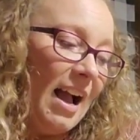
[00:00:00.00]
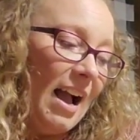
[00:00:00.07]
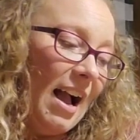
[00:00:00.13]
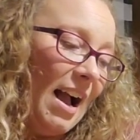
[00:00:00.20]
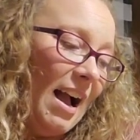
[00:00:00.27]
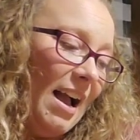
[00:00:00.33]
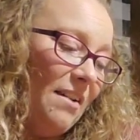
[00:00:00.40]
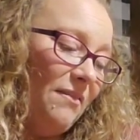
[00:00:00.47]

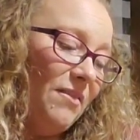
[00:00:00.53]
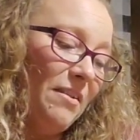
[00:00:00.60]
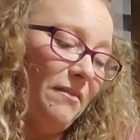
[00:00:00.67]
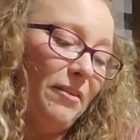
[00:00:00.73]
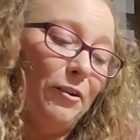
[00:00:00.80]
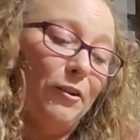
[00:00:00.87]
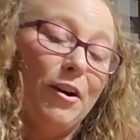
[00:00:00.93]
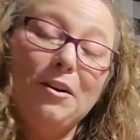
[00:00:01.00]
I have
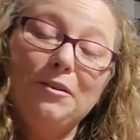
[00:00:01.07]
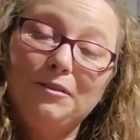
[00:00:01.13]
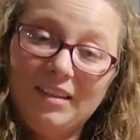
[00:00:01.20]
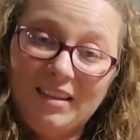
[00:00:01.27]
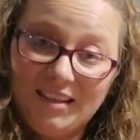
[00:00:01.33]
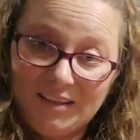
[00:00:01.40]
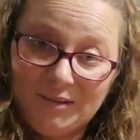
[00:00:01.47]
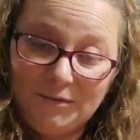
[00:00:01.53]
never grown
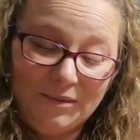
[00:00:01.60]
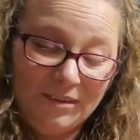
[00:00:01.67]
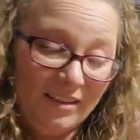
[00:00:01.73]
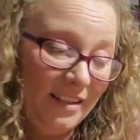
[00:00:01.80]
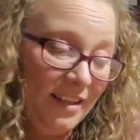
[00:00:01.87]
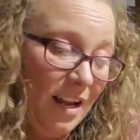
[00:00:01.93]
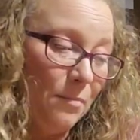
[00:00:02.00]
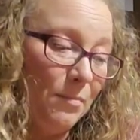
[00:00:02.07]
this
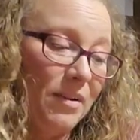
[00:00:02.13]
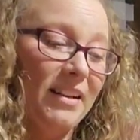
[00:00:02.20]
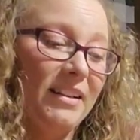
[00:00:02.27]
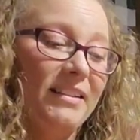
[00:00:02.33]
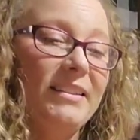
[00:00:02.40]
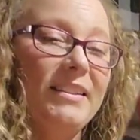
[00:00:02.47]
one, but it's